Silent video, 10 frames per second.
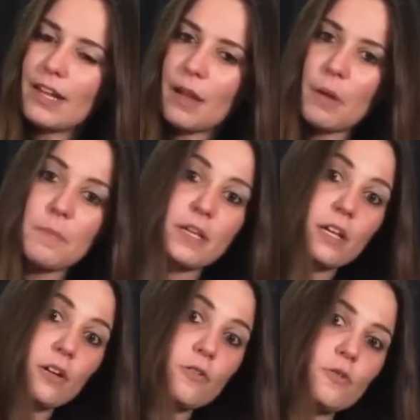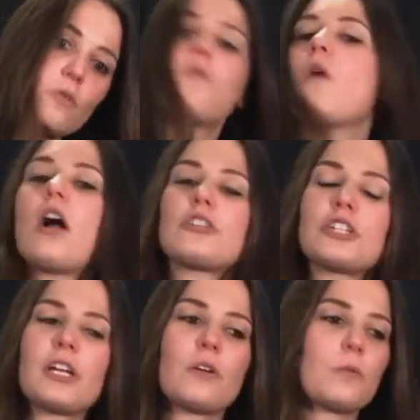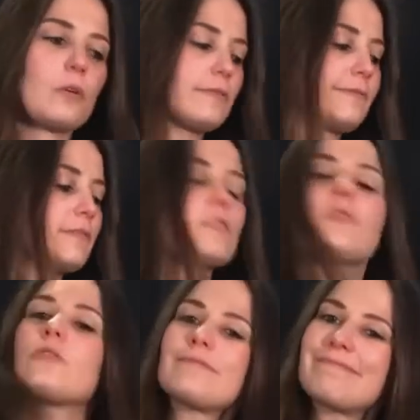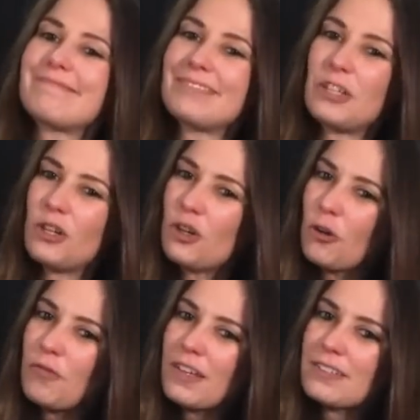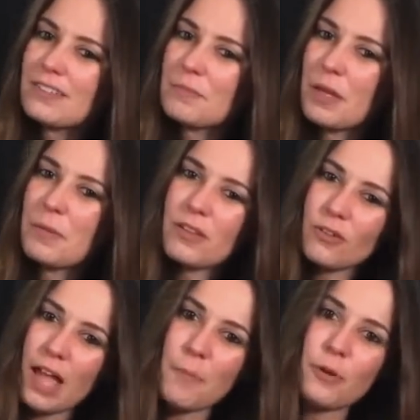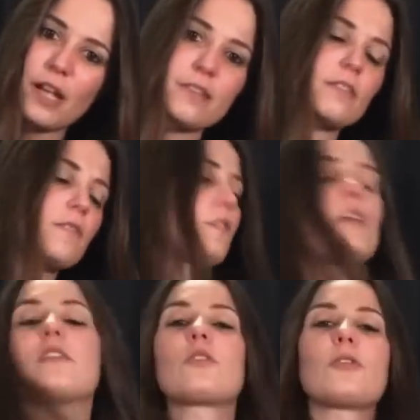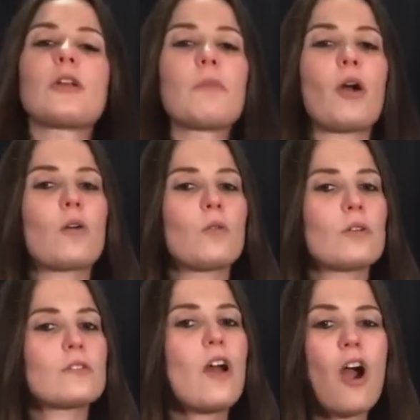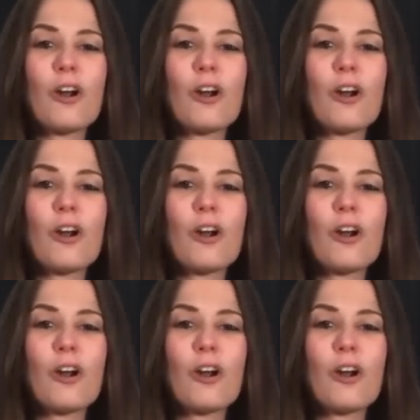Now my beginners who are watching who are a little nervous, maybe a little apprehensive in, in learning bar chords,